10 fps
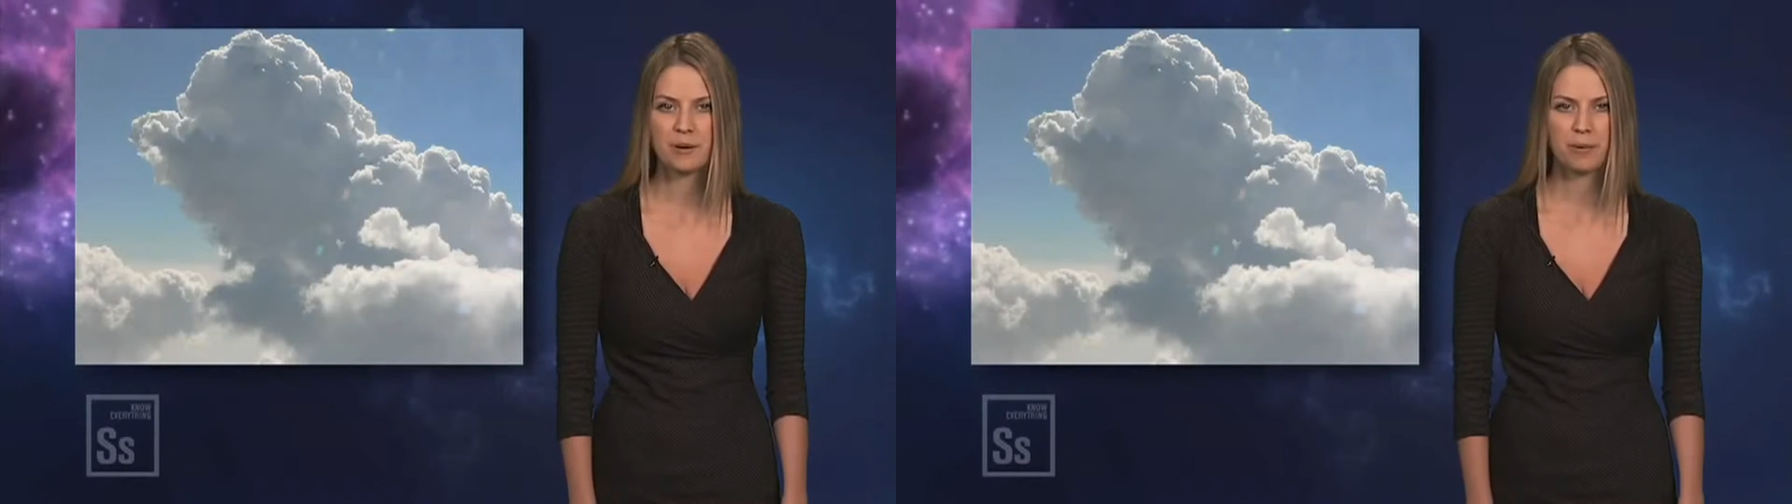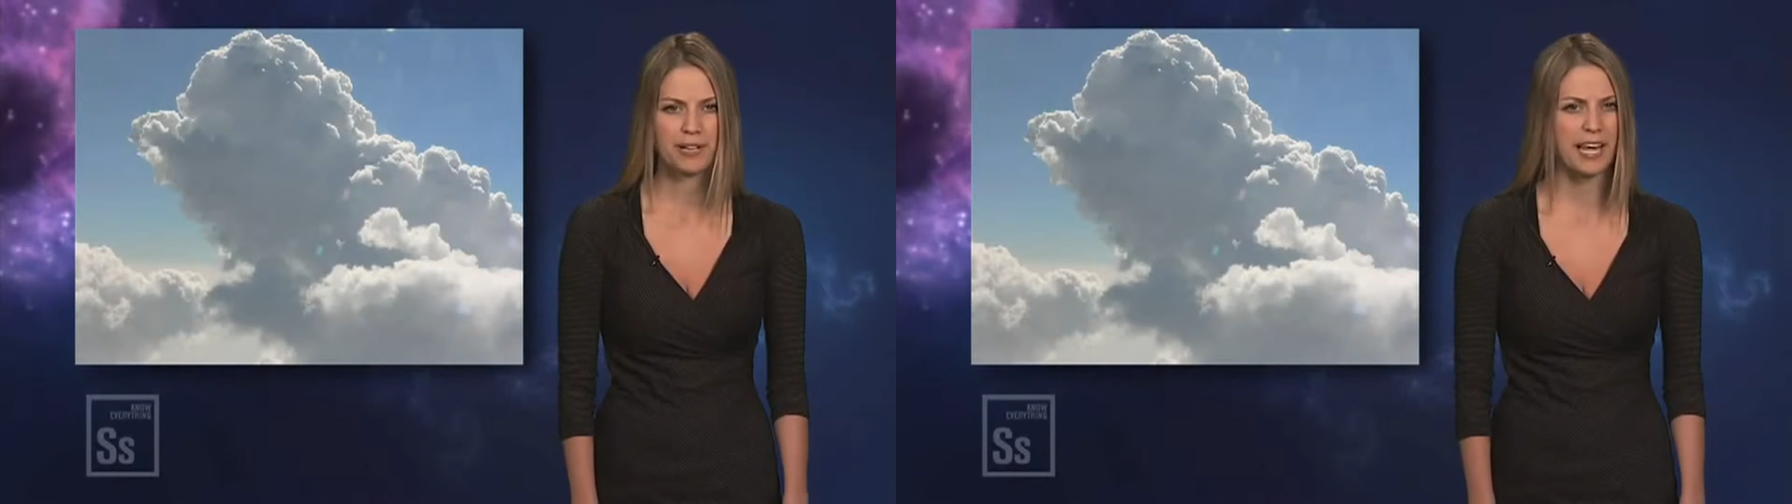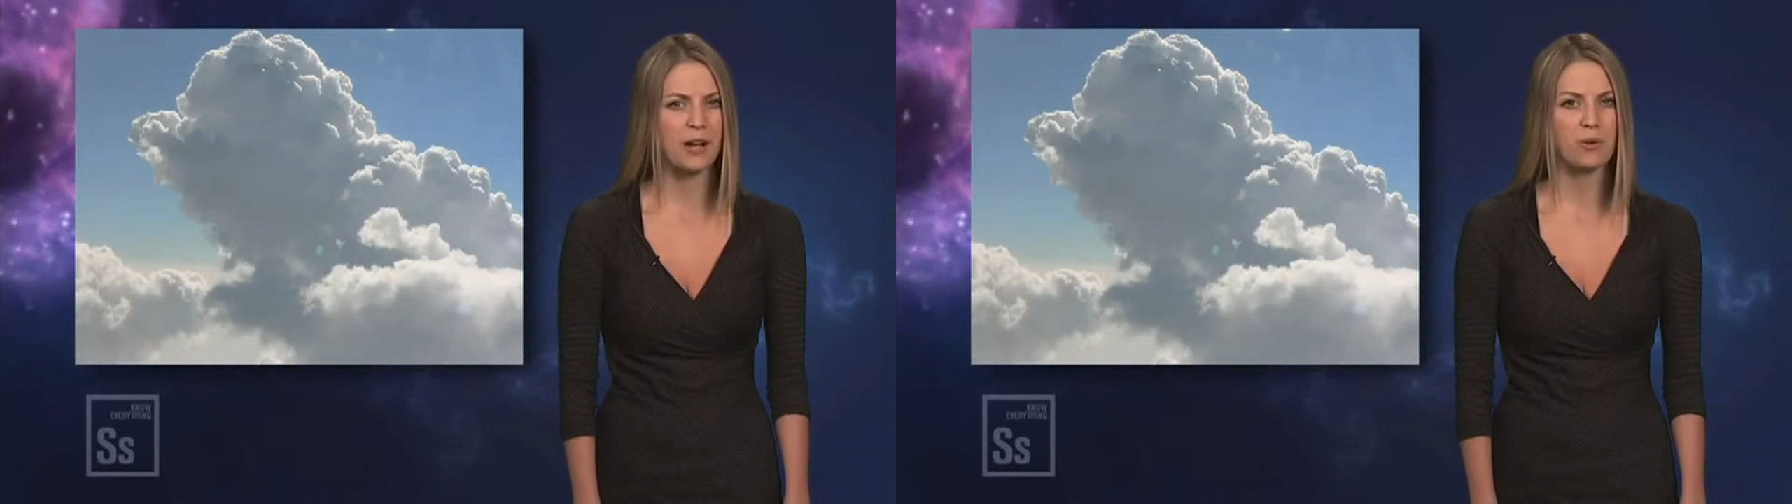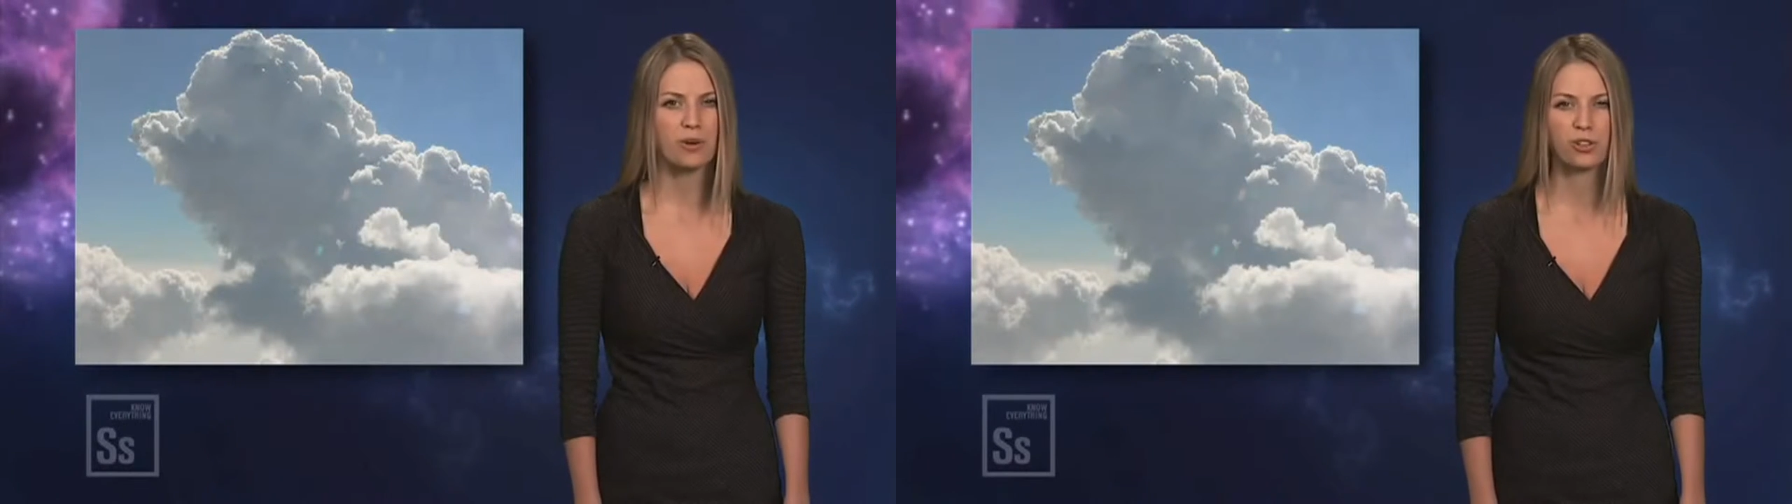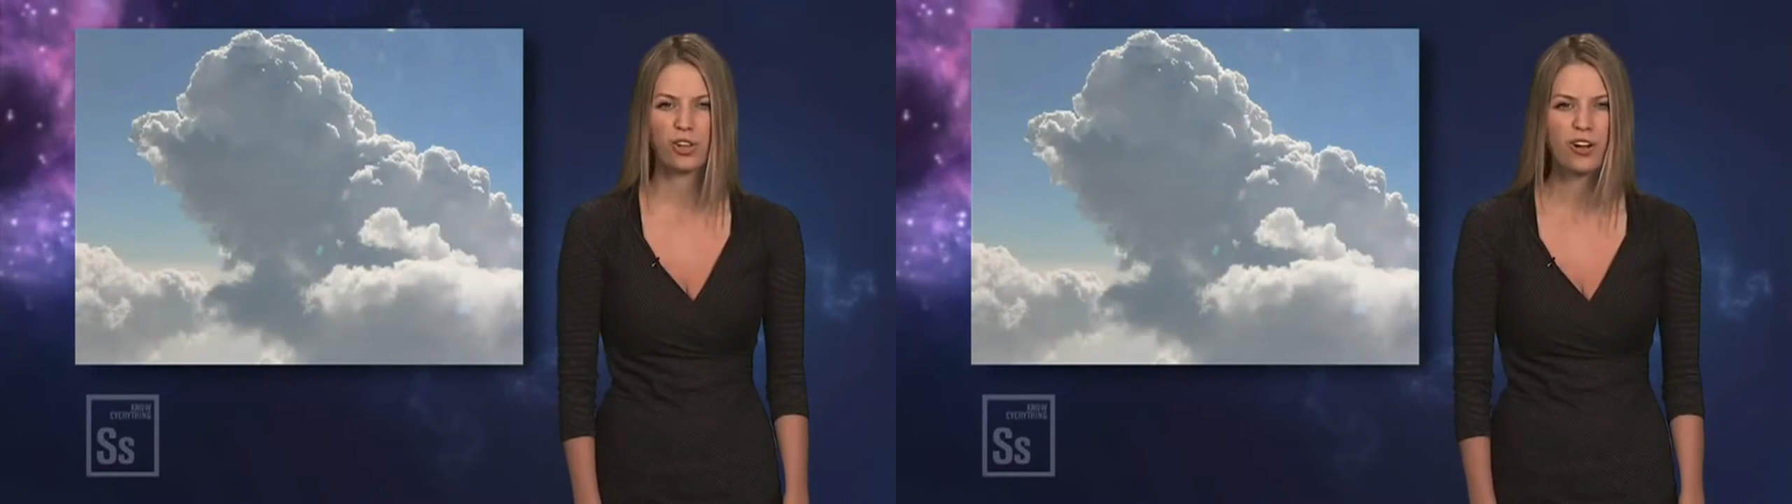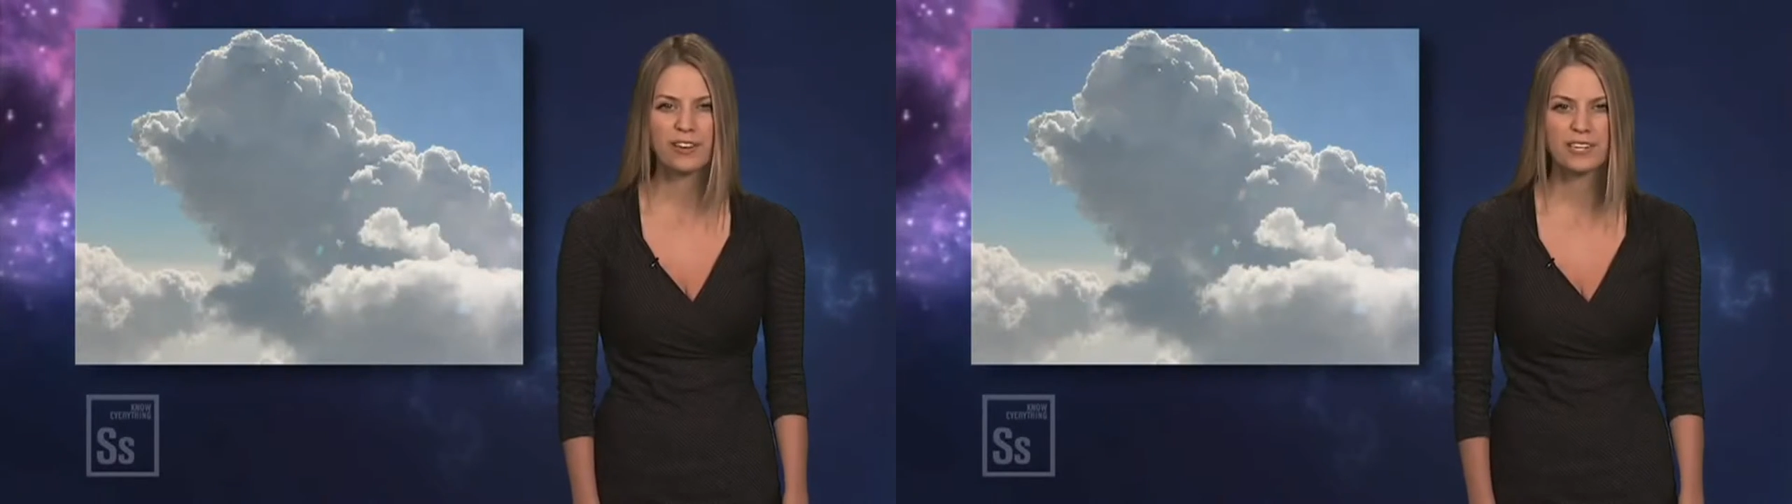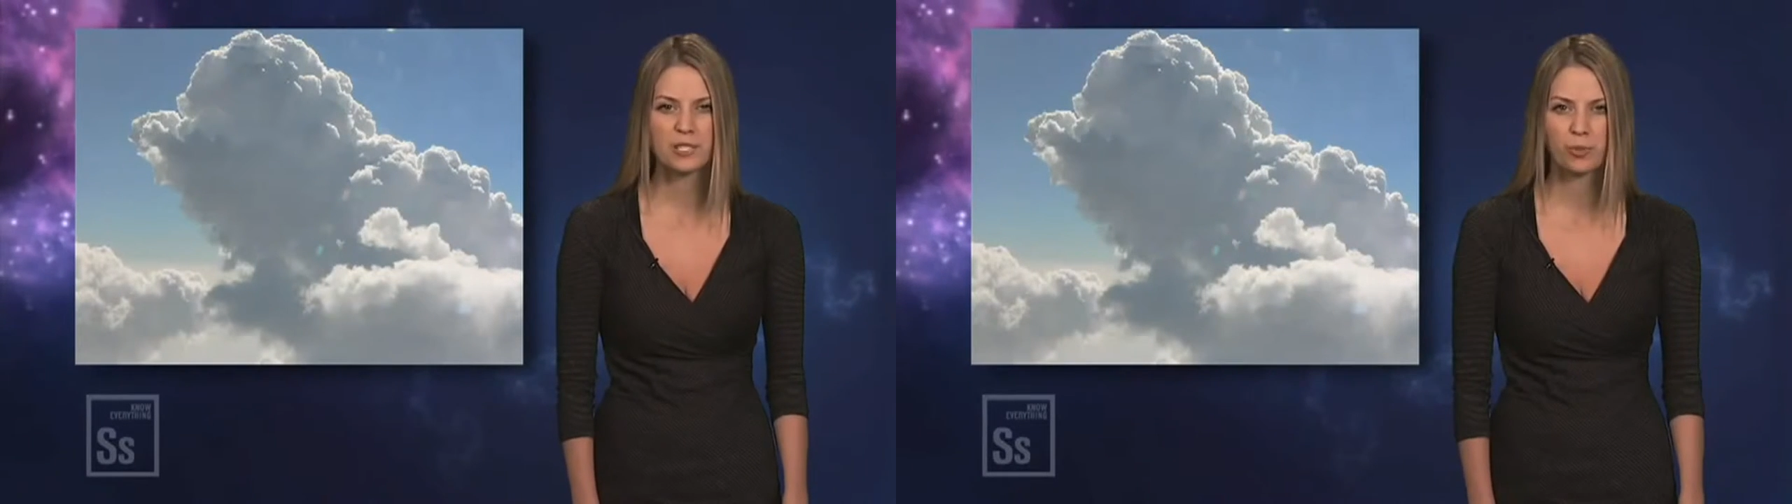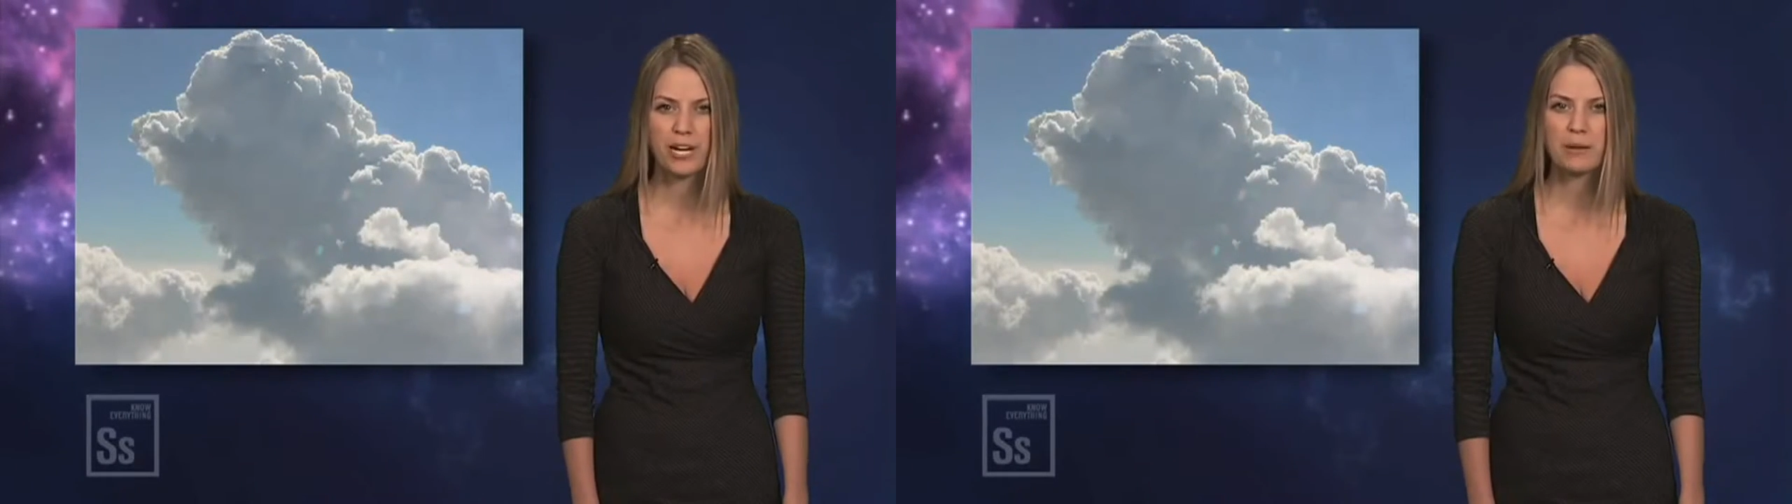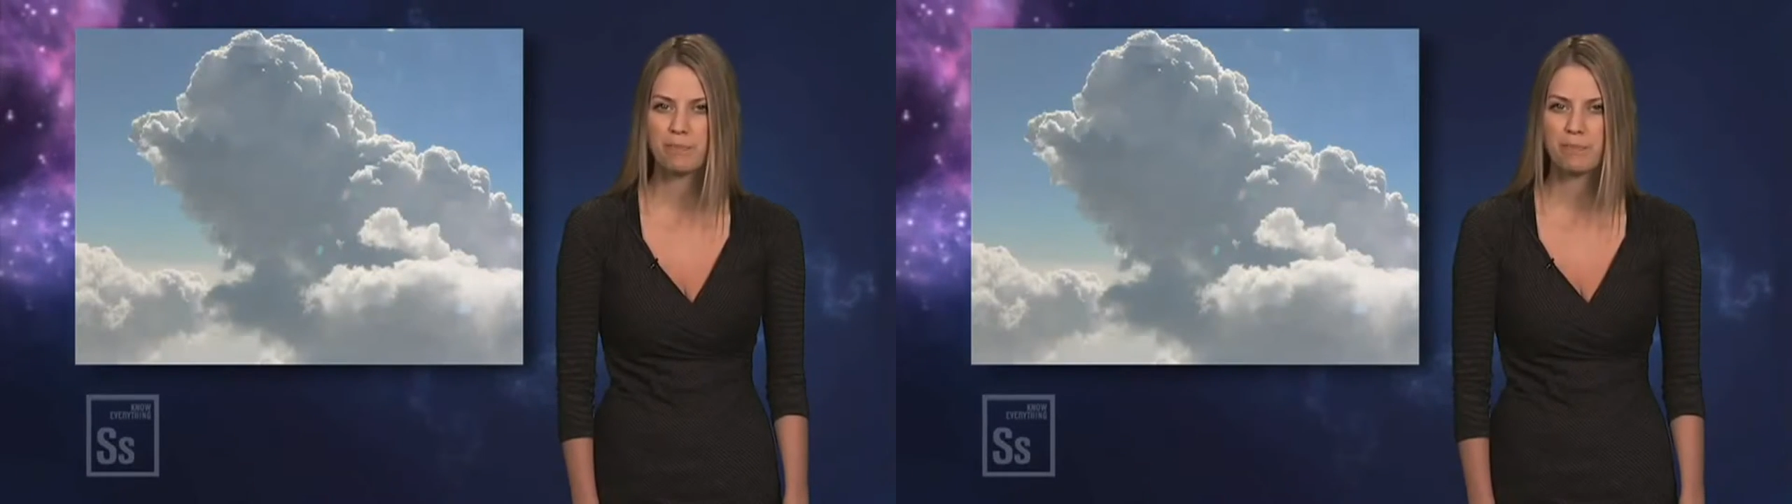but now clawing its way